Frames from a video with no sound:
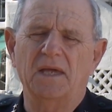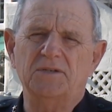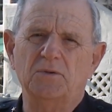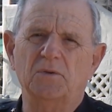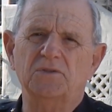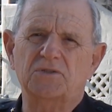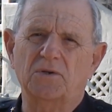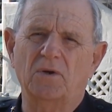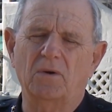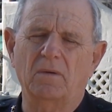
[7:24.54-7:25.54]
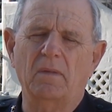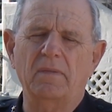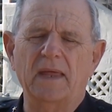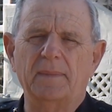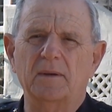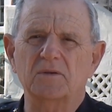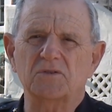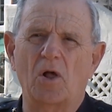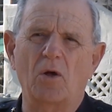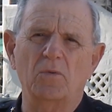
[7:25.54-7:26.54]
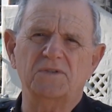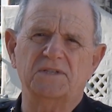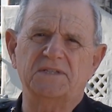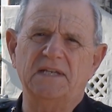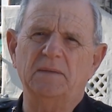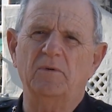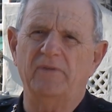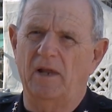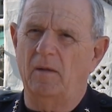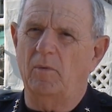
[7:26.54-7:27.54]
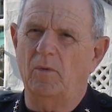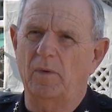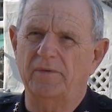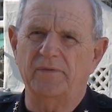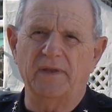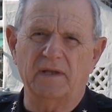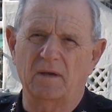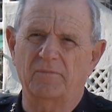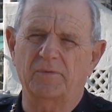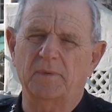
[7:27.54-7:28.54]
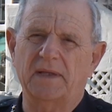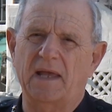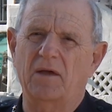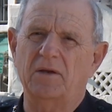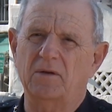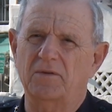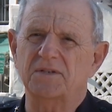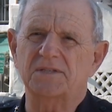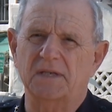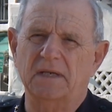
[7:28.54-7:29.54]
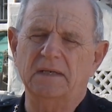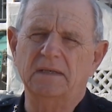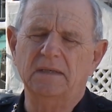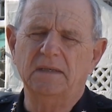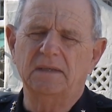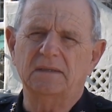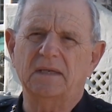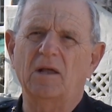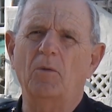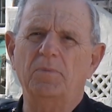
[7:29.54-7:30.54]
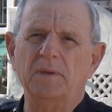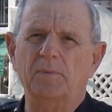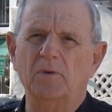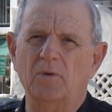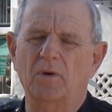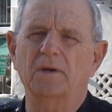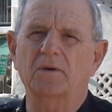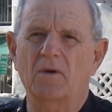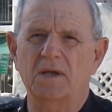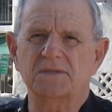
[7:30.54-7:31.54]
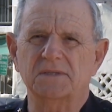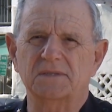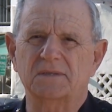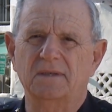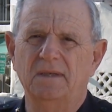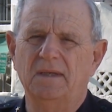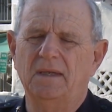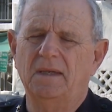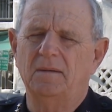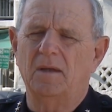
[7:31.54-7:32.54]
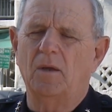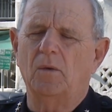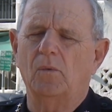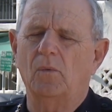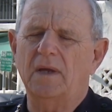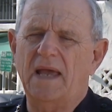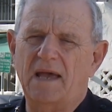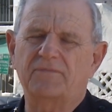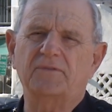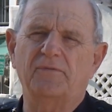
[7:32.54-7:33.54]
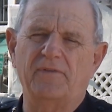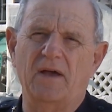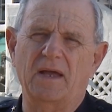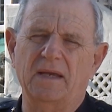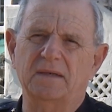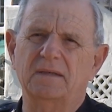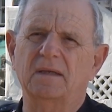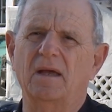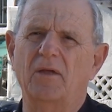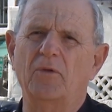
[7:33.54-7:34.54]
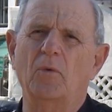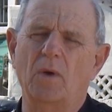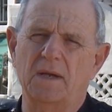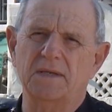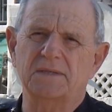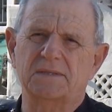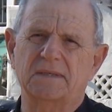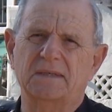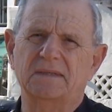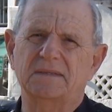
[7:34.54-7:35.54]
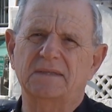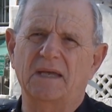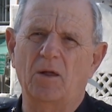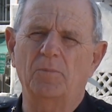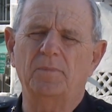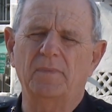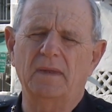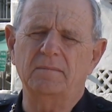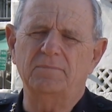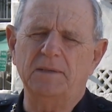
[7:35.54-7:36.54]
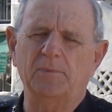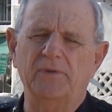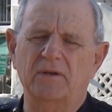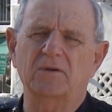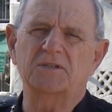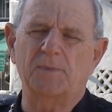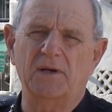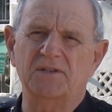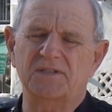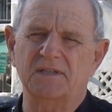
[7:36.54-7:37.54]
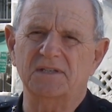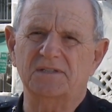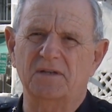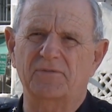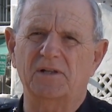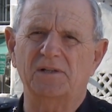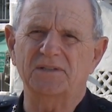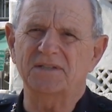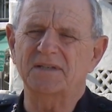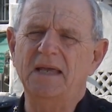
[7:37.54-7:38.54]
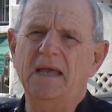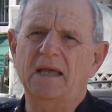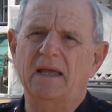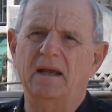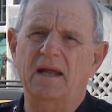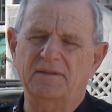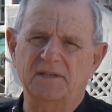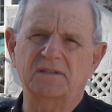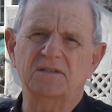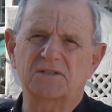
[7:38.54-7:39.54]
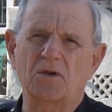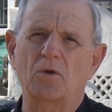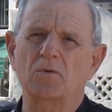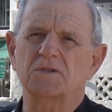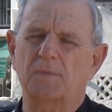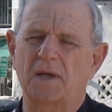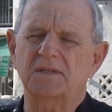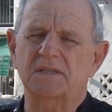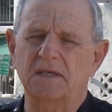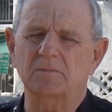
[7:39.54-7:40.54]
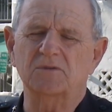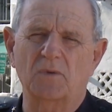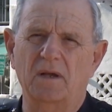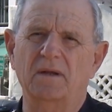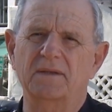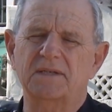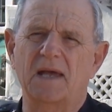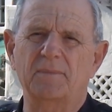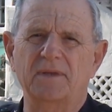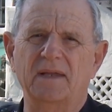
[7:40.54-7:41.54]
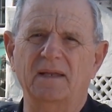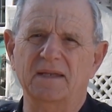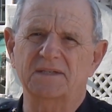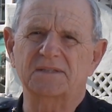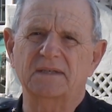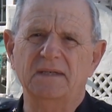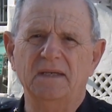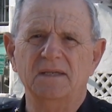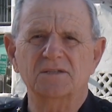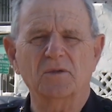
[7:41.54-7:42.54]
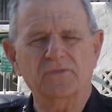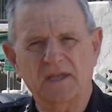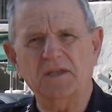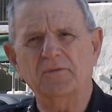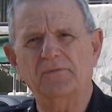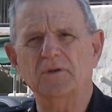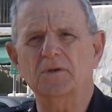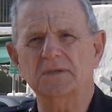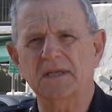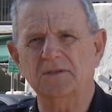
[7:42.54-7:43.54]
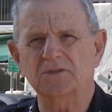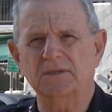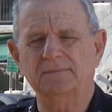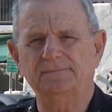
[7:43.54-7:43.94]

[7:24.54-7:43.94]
to ensure that there is always a team available, whether they come from the county or the city, to help people who are in crisis. We have to find other ways to help people that are experiencing these difficulties, and I think this CoResponse team is right on the top of that list. So thank you for your attention.